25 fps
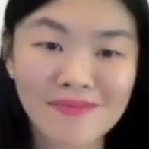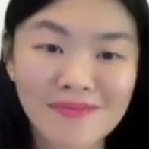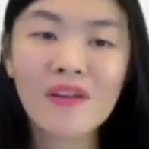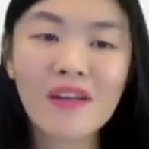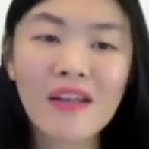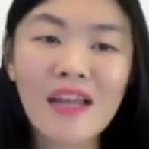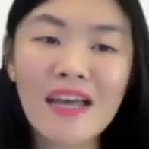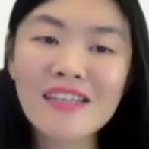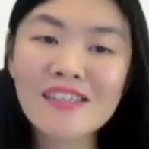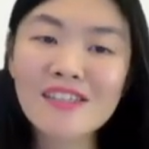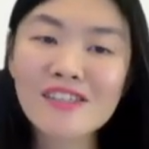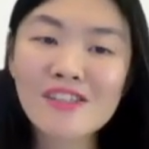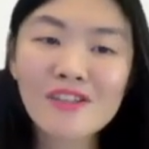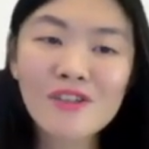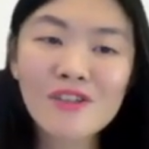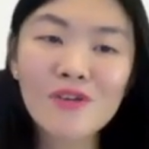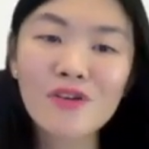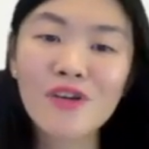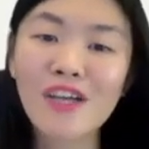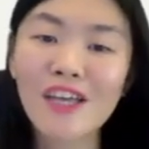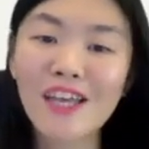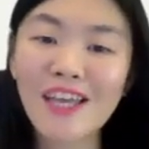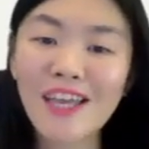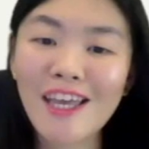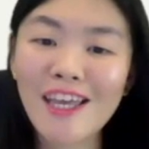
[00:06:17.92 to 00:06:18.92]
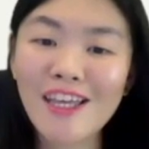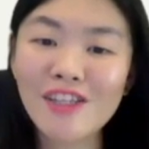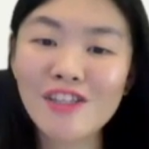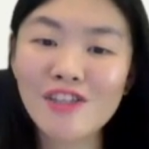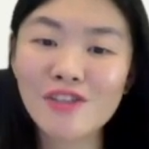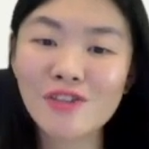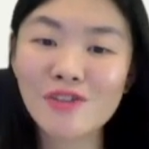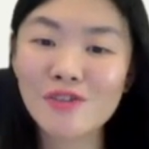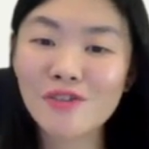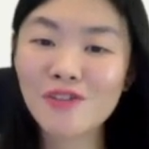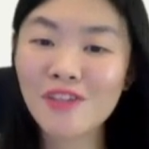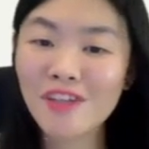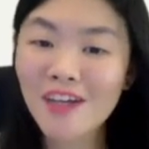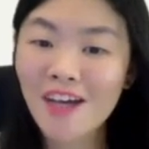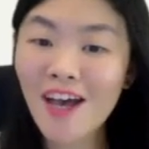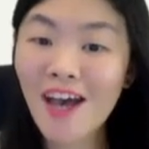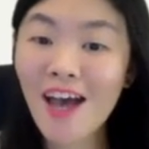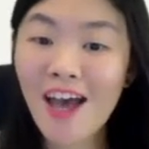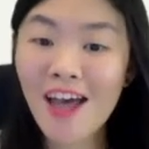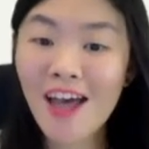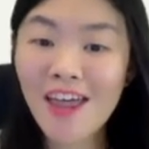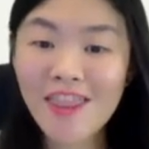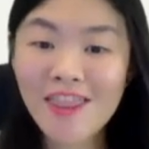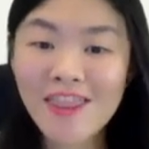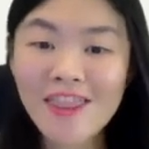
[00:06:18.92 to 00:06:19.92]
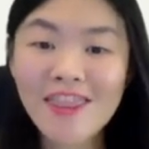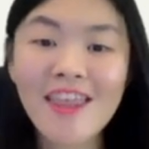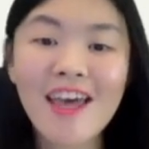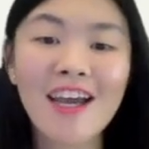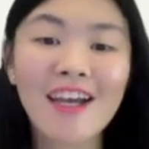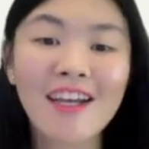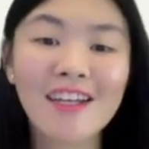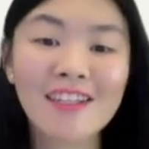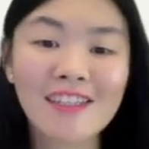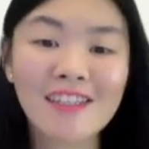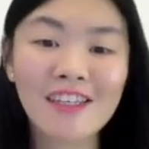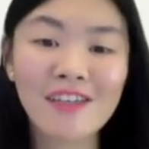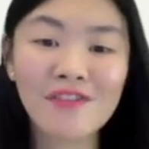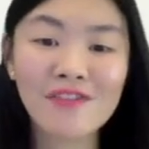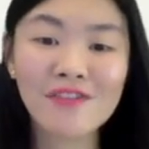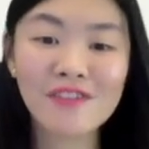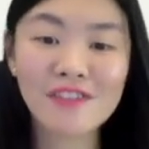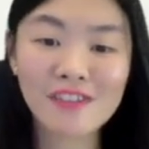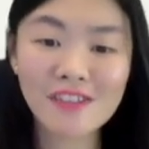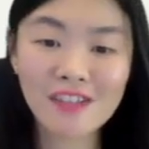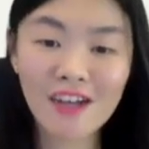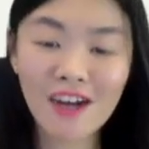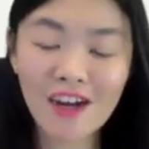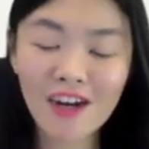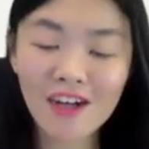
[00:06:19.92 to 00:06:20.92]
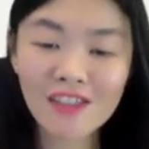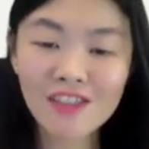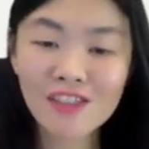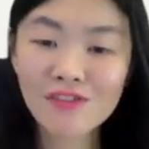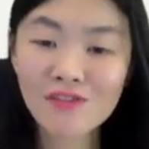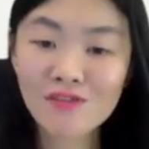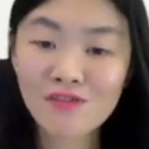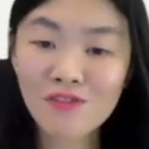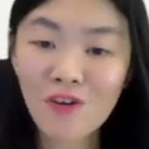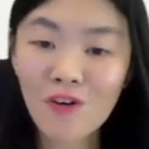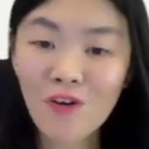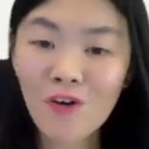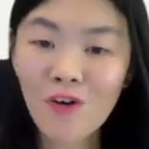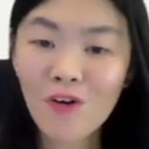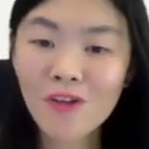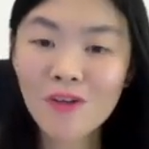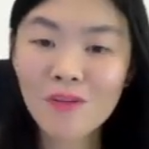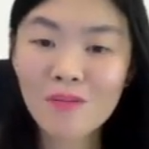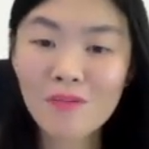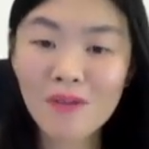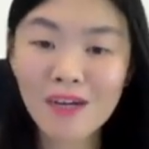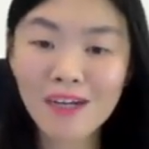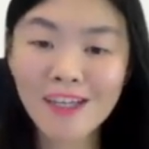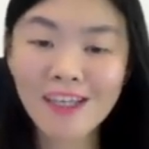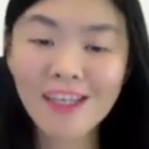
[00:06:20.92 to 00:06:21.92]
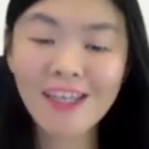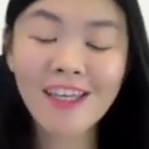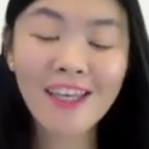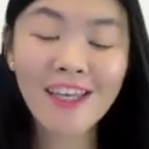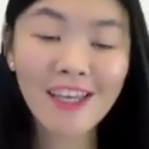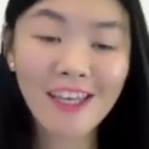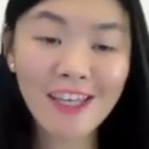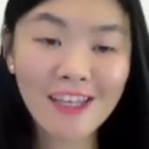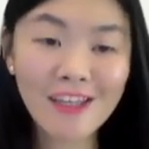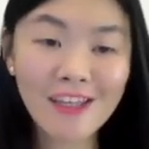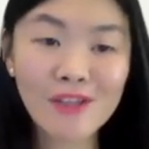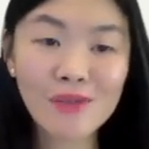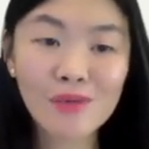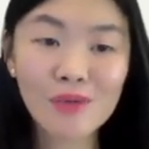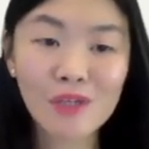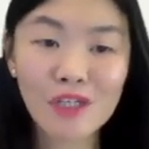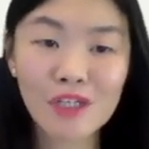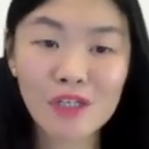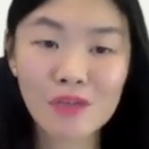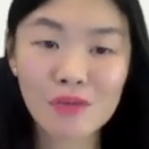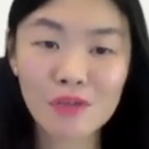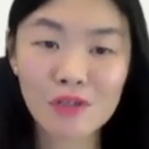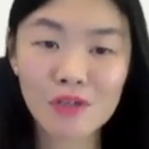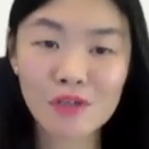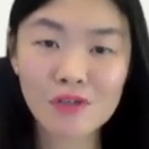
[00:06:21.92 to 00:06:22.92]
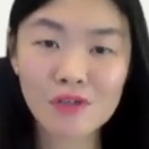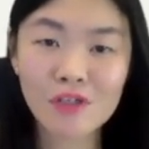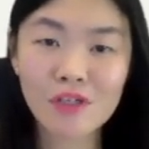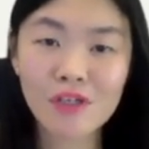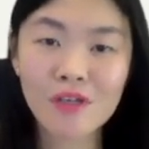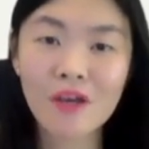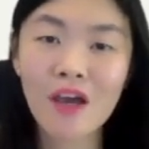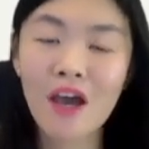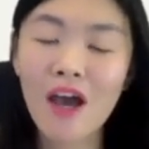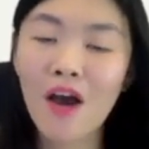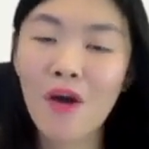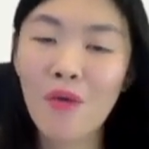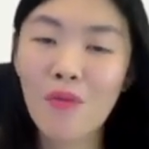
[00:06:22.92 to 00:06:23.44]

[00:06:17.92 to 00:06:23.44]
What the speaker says: Let's look into the negative stars for the monkey in 2023.